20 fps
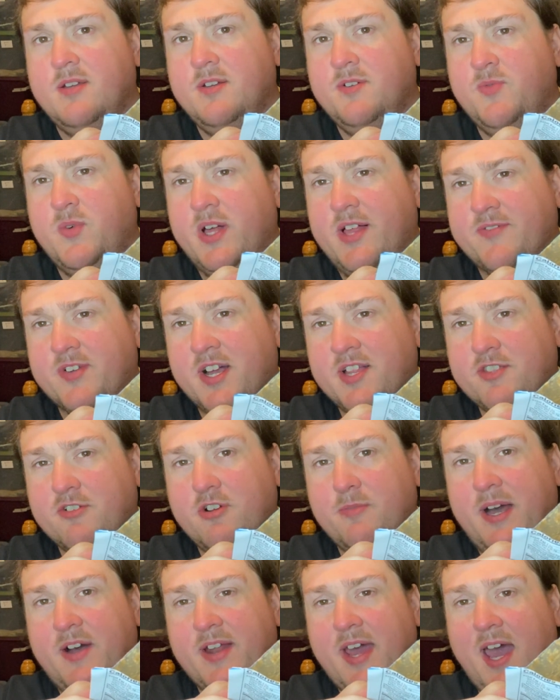Well, I've gone through
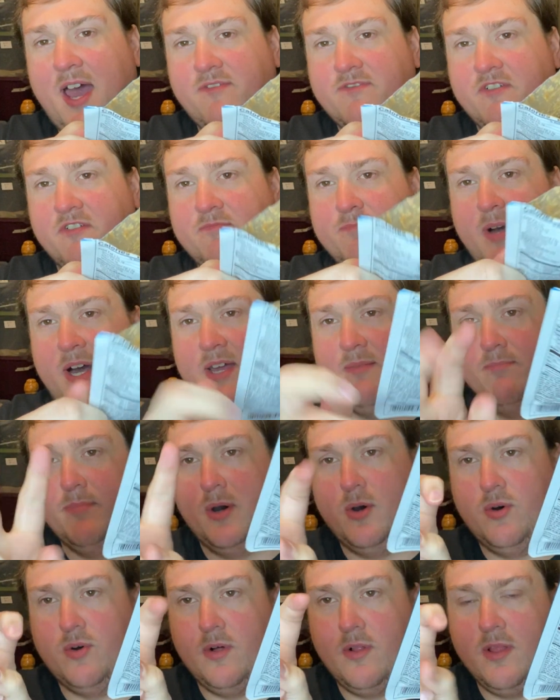about half of my
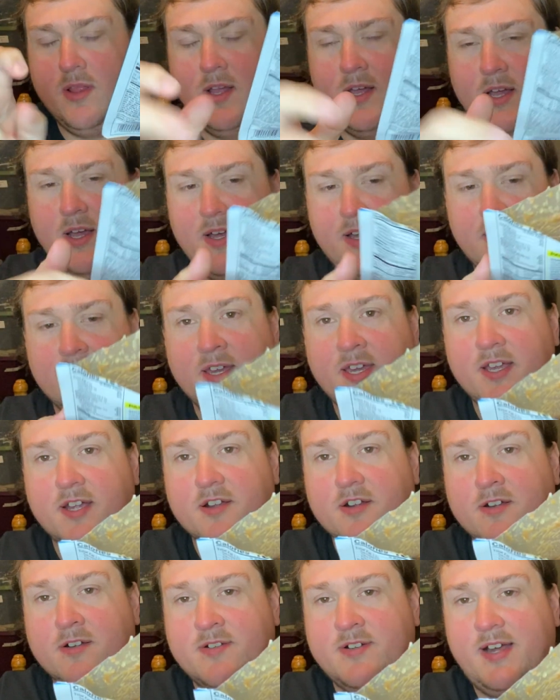bowl
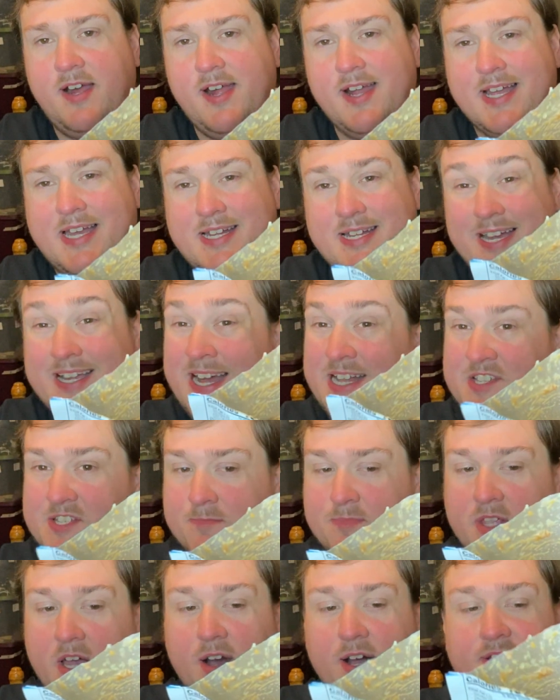here, and I got
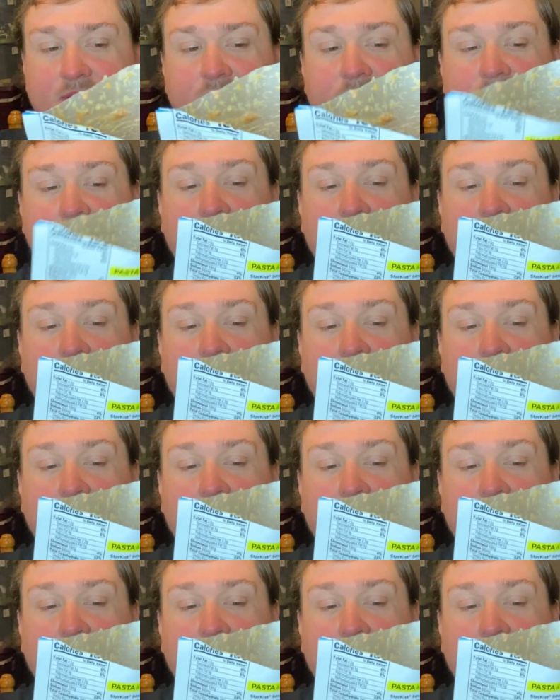some thoughts.